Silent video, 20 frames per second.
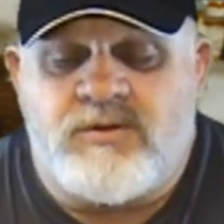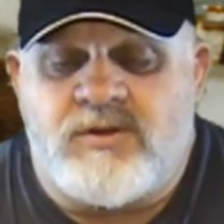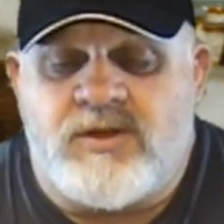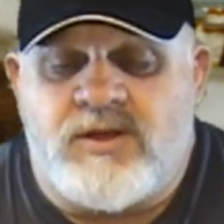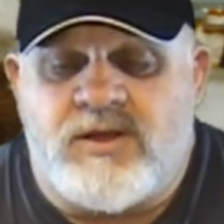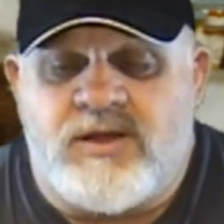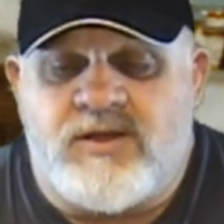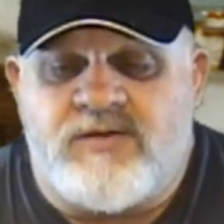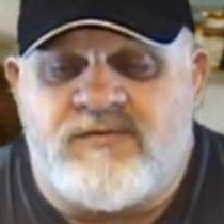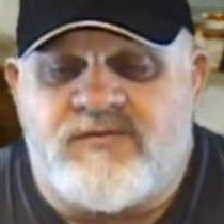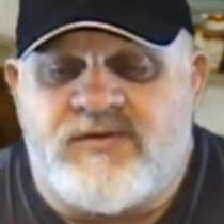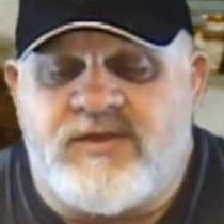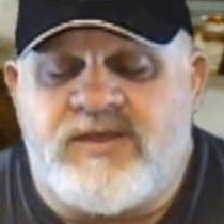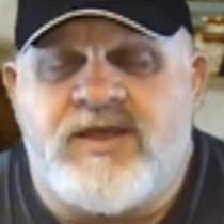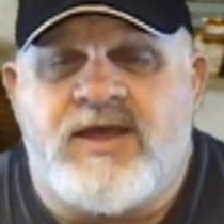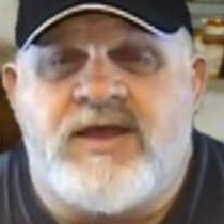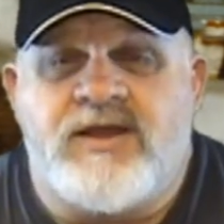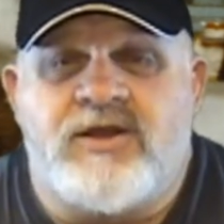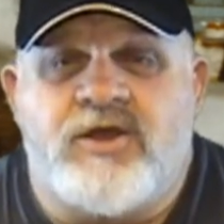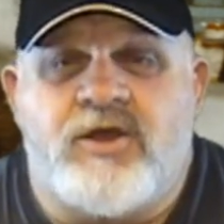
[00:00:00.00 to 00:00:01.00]
If the
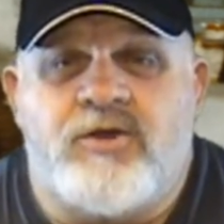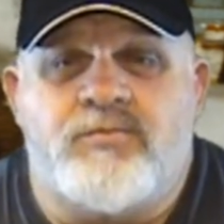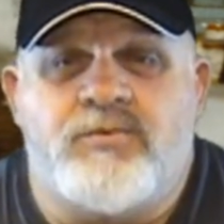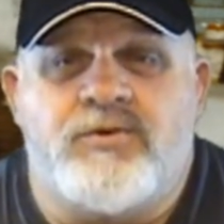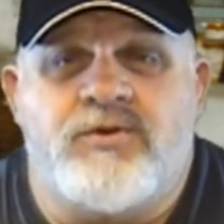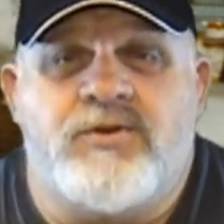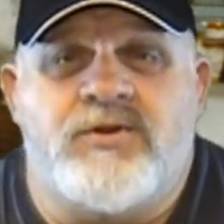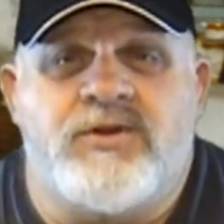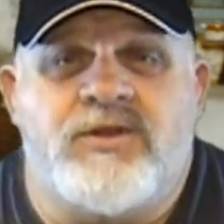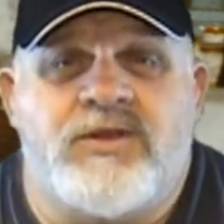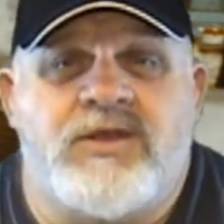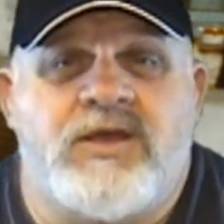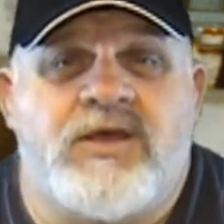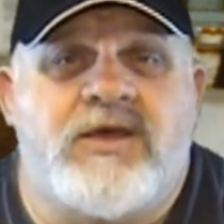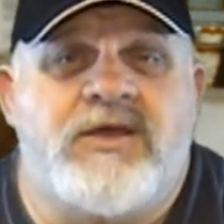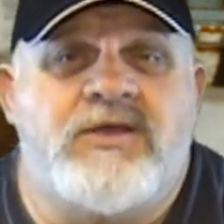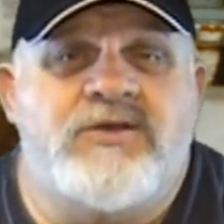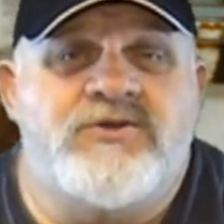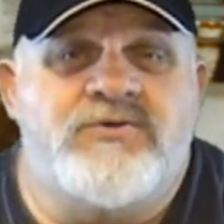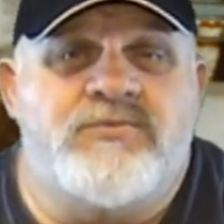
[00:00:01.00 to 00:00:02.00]
gate opened on the
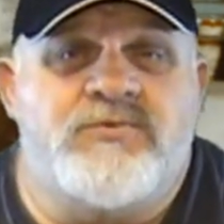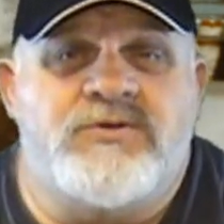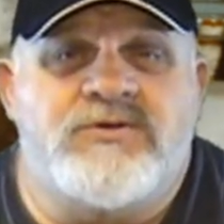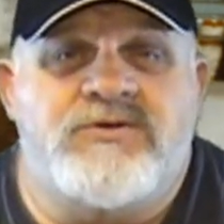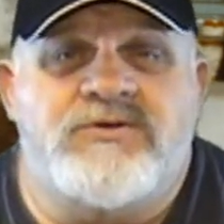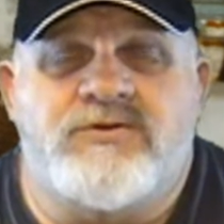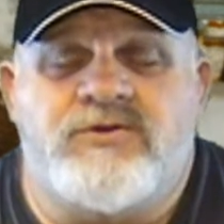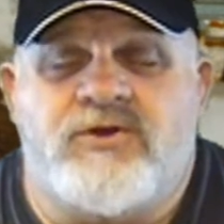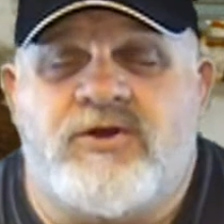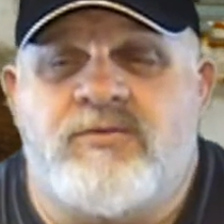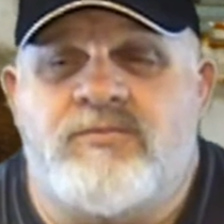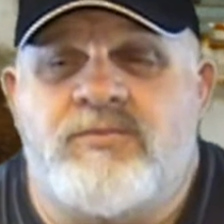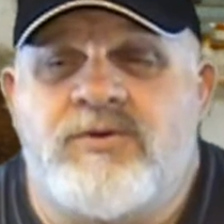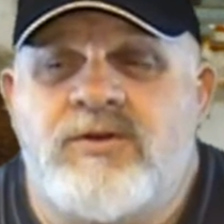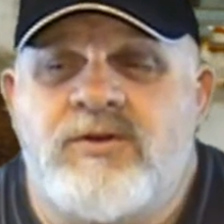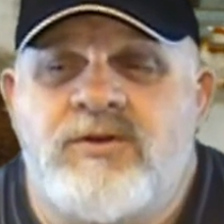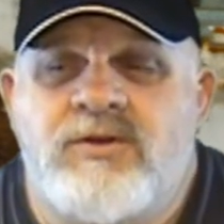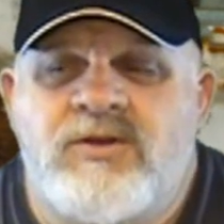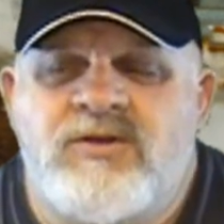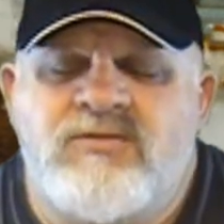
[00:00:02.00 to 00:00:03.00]
cage, it would stop.
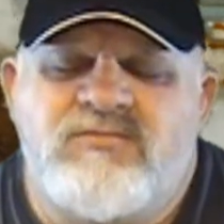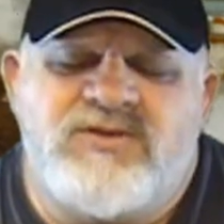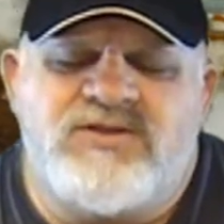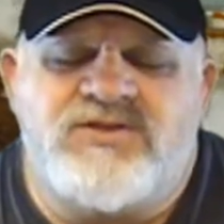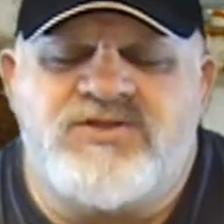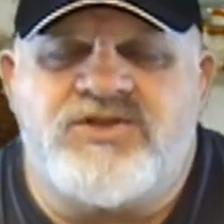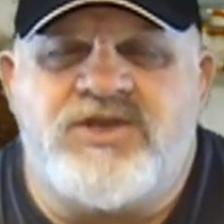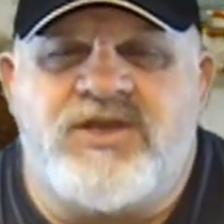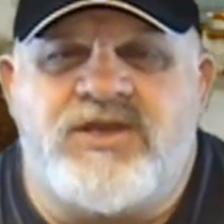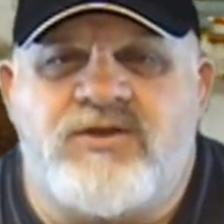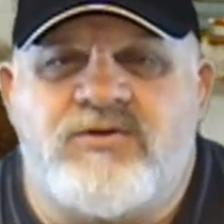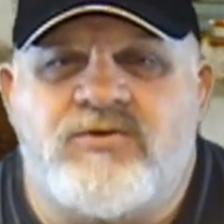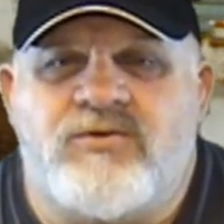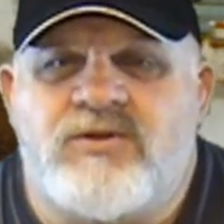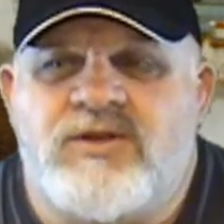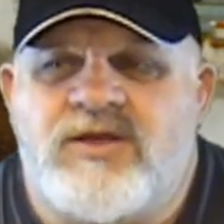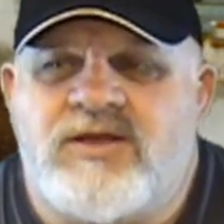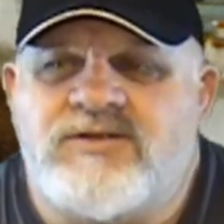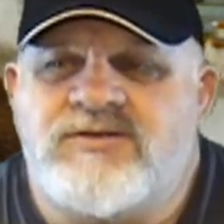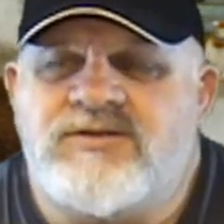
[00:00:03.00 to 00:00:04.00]
Just checking
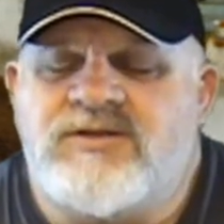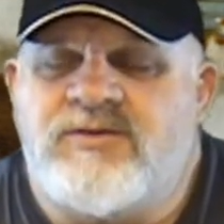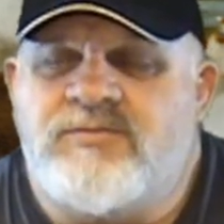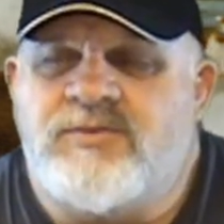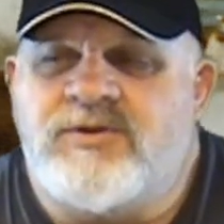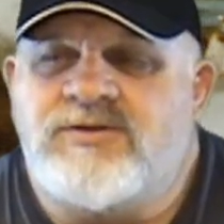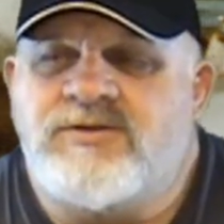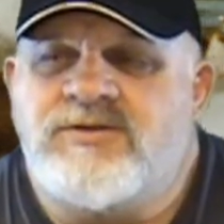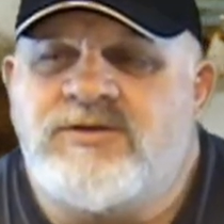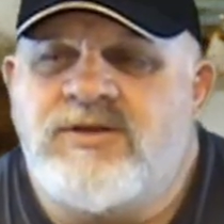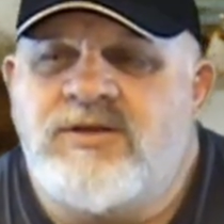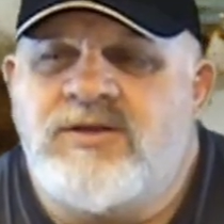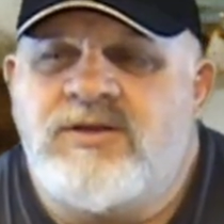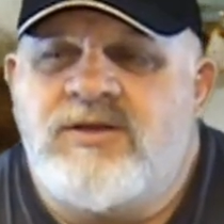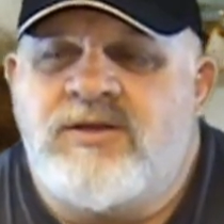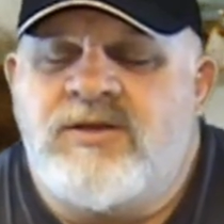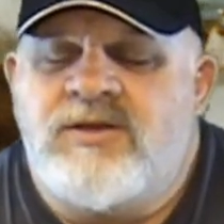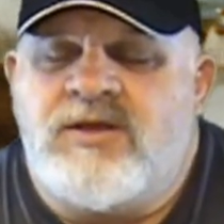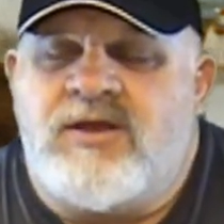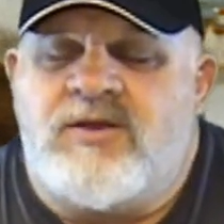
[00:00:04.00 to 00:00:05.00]
all those limits.
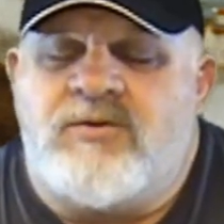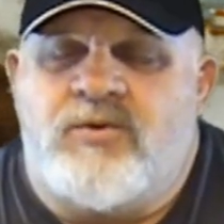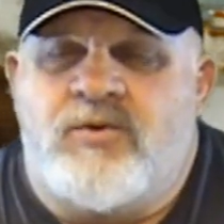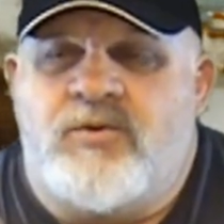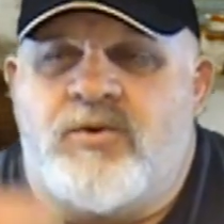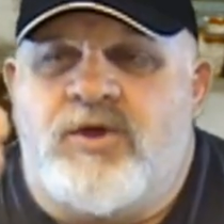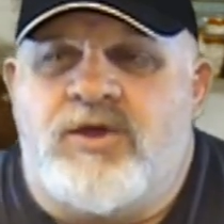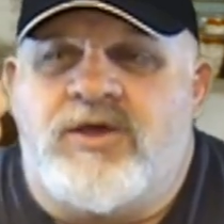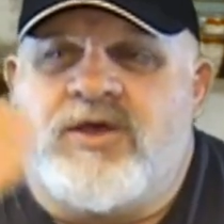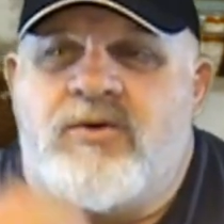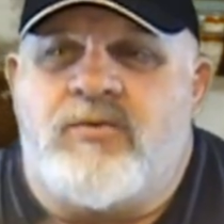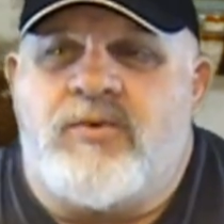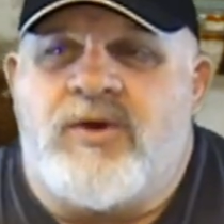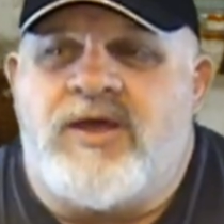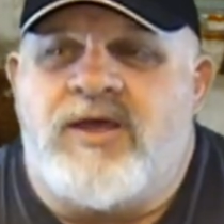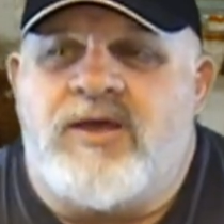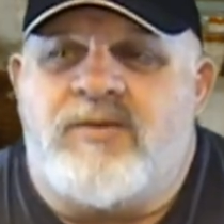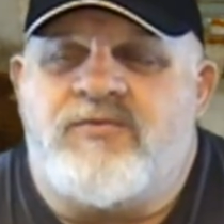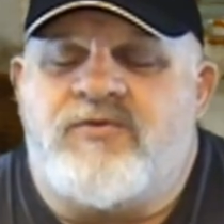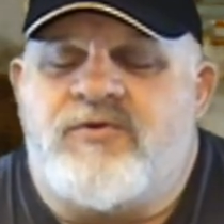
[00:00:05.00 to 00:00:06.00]
And we work our
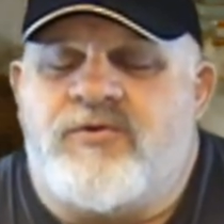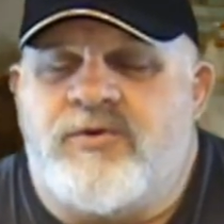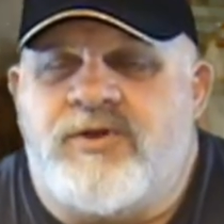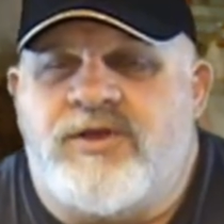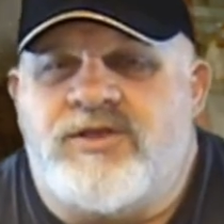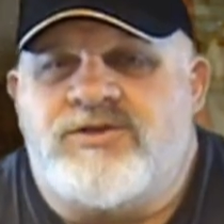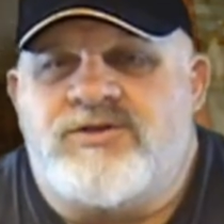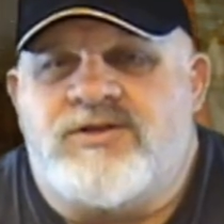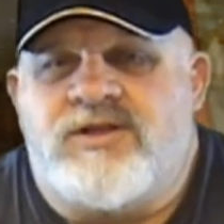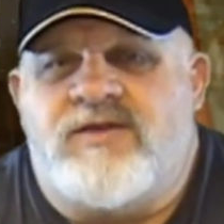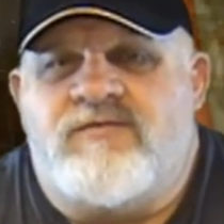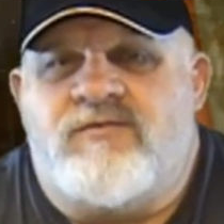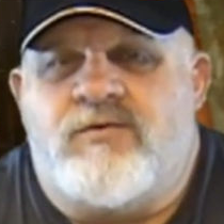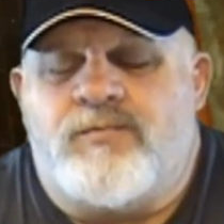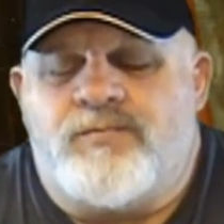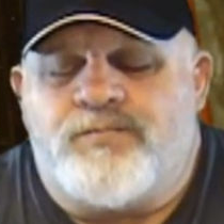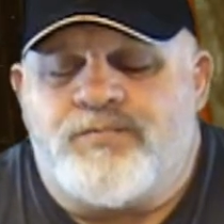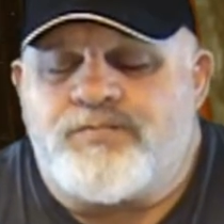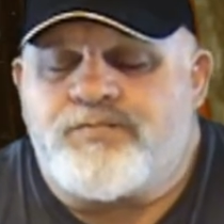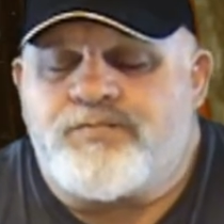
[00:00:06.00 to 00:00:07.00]
way up through each level.